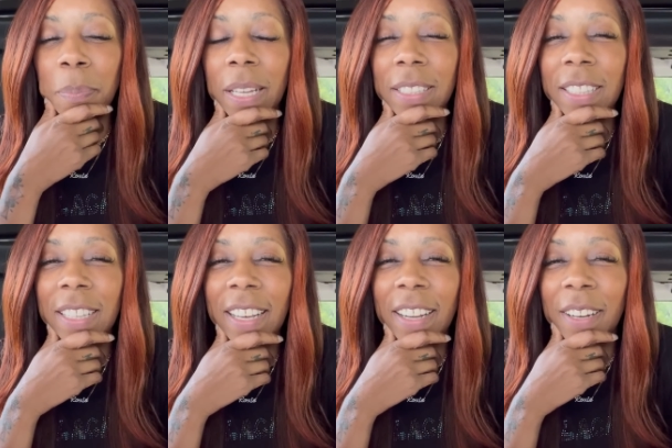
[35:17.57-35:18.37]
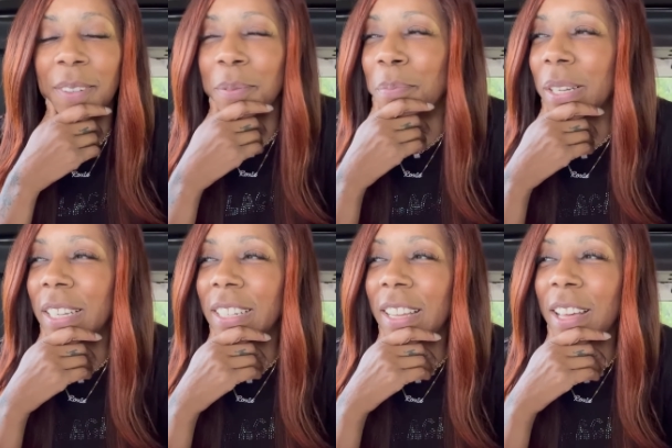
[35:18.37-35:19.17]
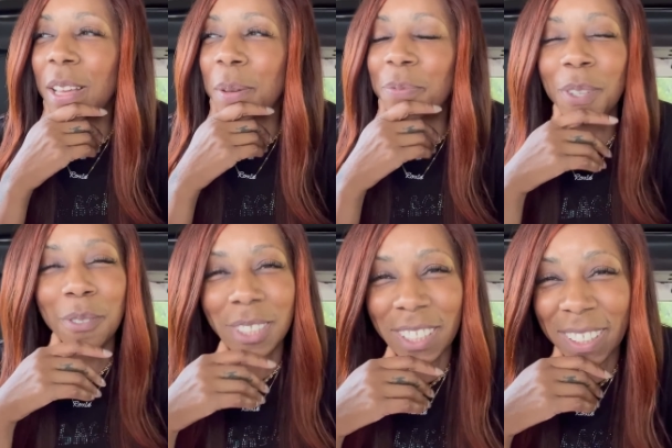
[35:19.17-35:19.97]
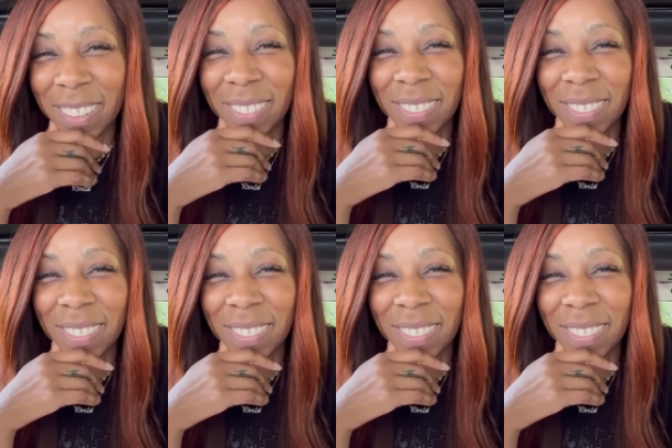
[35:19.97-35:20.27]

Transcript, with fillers: belly there but uh, future